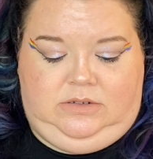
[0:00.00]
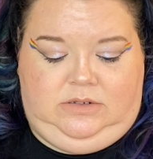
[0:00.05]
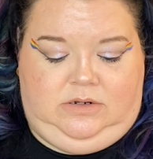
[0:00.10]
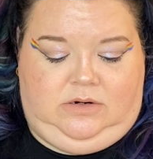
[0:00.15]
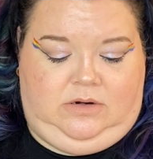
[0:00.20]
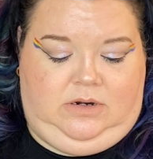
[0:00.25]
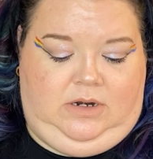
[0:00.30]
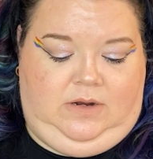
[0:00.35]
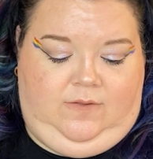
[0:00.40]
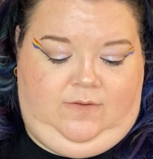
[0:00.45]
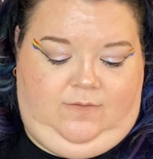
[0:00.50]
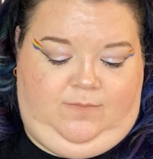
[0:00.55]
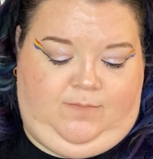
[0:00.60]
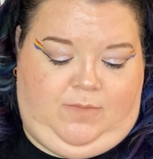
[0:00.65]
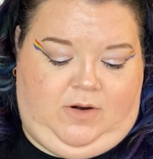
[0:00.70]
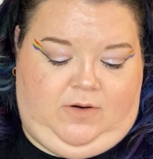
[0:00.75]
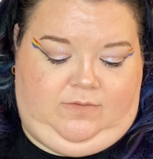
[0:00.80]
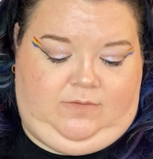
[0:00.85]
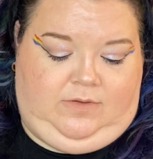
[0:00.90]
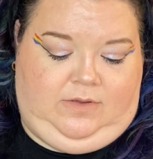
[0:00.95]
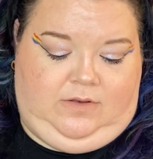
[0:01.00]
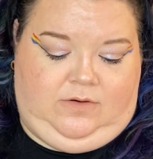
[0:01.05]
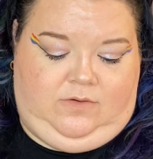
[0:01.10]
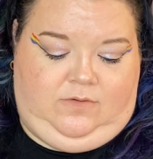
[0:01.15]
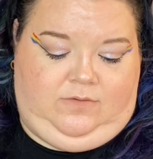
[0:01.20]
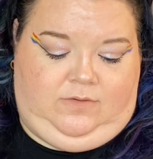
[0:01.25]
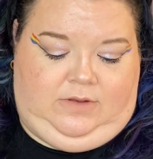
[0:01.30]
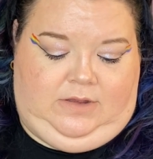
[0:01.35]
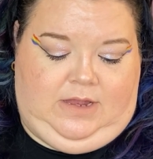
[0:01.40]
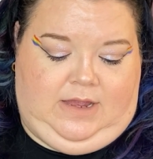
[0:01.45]
are any of these pressed
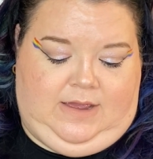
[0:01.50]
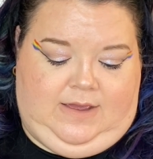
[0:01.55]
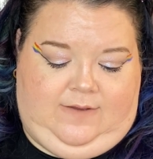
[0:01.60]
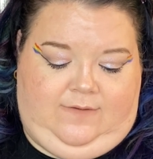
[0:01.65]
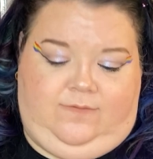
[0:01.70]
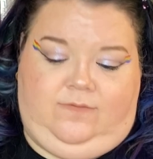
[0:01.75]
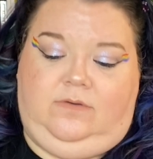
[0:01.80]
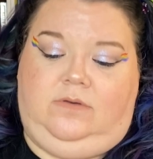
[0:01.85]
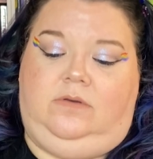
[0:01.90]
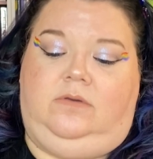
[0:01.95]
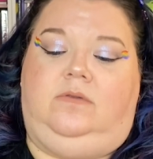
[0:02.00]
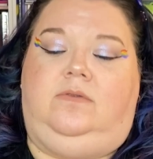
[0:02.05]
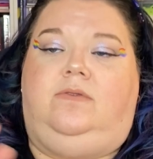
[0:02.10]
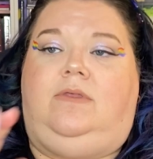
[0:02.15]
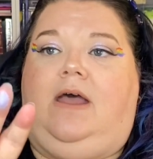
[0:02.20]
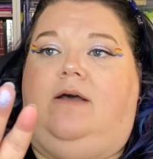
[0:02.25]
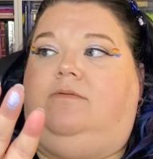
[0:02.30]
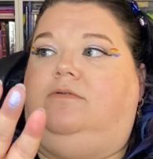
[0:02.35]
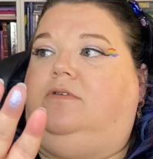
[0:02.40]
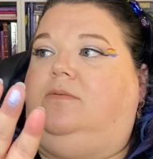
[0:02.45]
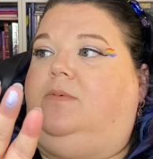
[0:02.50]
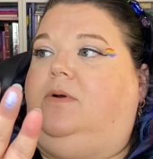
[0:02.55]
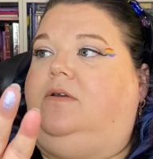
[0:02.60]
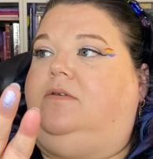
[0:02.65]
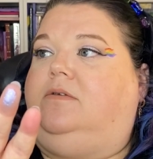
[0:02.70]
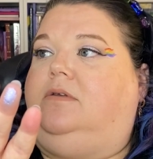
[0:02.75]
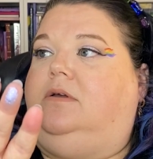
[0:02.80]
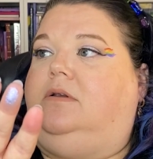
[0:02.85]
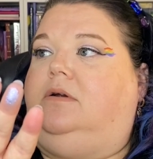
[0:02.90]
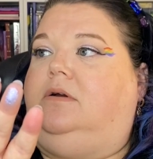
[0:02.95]
glitters? Yes, that one's a
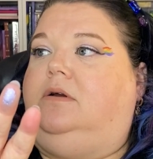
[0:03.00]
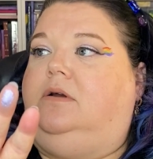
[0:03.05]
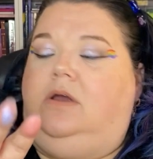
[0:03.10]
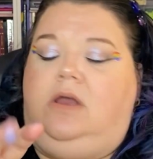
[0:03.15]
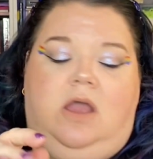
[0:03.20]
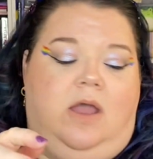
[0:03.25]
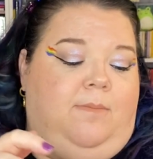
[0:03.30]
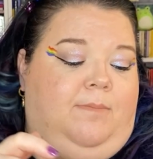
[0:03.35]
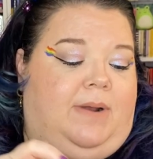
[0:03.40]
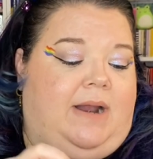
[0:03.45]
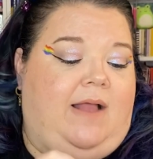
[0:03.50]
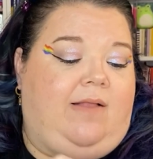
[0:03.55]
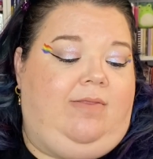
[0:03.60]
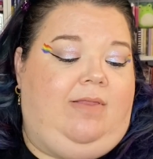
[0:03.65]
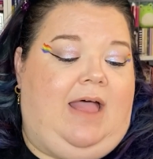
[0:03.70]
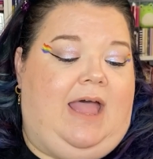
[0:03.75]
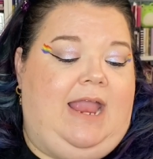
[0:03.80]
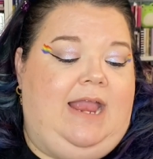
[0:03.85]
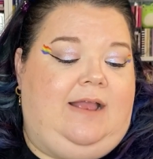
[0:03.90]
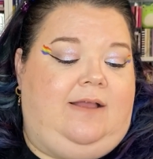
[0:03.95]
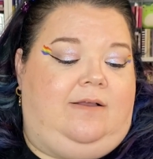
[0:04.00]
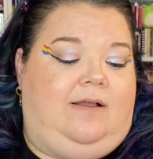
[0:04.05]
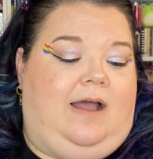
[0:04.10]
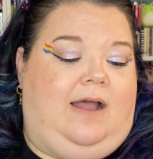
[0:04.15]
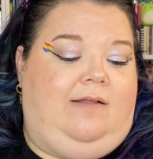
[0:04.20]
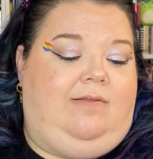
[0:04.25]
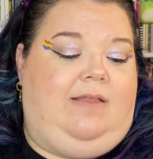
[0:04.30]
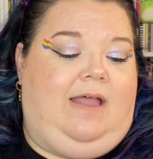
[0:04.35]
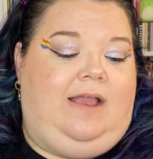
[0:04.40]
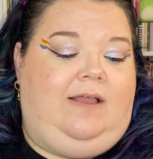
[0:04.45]
pressed glitter. But I like,
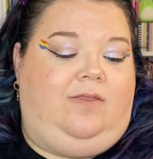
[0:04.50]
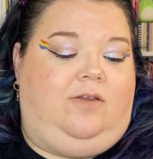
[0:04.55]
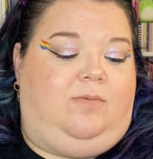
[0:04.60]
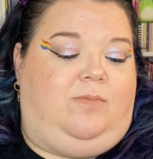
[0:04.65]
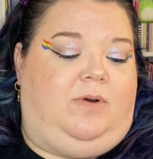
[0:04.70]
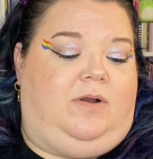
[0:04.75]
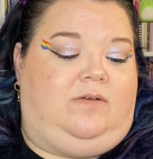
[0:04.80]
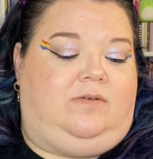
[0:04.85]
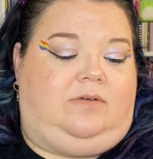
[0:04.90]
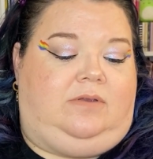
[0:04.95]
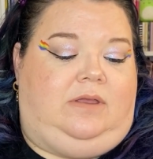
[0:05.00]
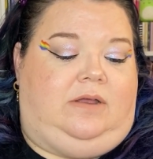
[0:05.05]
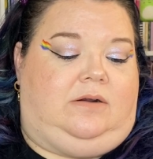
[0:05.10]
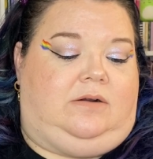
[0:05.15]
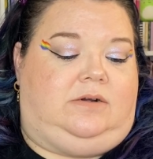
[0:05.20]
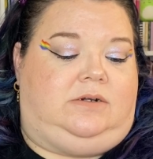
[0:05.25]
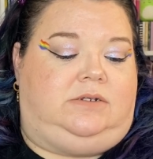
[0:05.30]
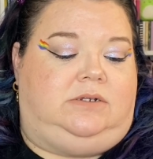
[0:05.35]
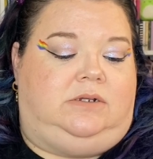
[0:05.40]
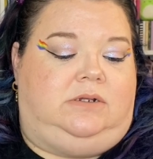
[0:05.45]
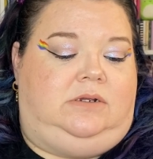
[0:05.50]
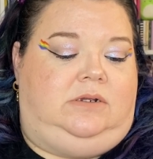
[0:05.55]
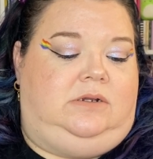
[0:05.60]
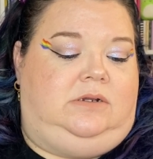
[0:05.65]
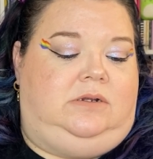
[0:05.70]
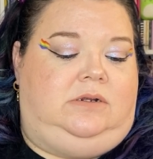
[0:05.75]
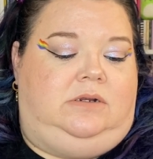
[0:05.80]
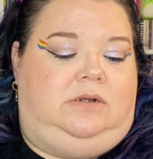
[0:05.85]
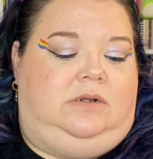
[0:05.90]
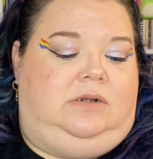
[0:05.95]
I like their pressed glitters.
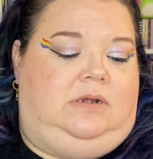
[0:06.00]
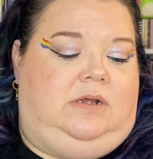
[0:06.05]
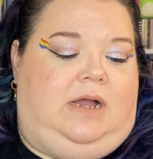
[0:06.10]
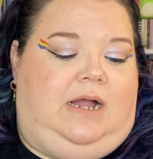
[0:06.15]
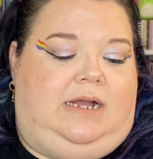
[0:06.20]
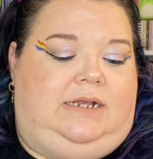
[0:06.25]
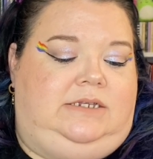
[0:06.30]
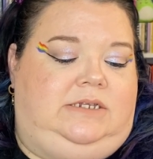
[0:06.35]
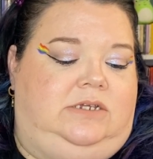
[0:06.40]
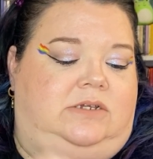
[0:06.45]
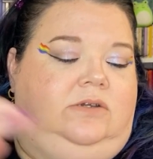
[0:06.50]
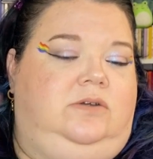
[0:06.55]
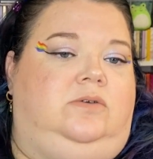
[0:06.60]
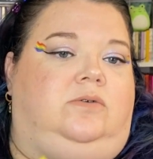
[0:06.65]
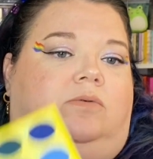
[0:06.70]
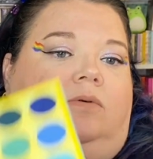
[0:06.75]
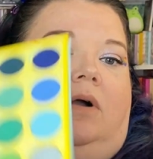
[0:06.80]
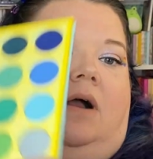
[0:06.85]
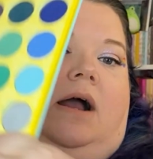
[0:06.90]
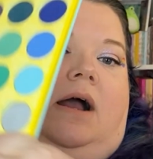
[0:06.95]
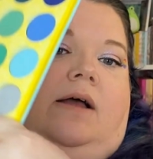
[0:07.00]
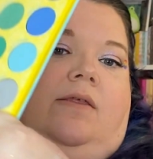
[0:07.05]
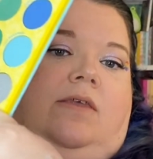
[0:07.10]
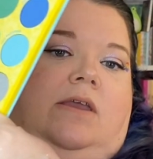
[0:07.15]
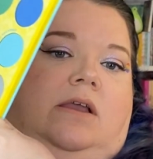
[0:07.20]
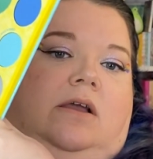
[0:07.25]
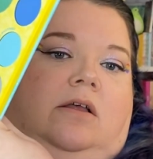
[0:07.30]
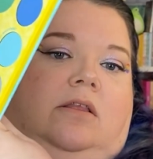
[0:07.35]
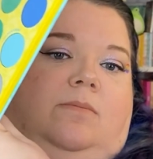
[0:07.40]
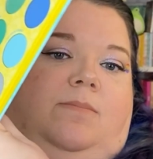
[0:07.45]
I do. I
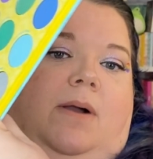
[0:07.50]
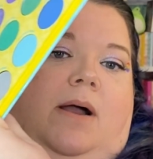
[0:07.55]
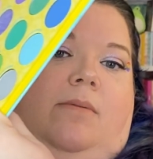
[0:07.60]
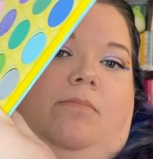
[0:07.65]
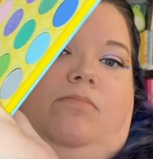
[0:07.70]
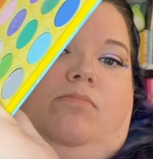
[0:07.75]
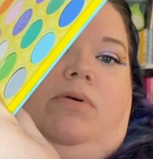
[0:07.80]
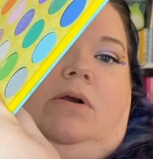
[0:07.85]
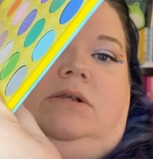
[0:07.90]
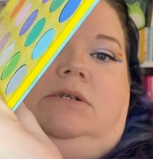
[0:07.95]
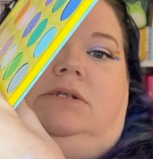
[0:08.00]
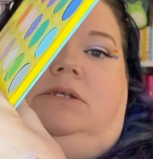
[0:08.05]
think ColourPop pressed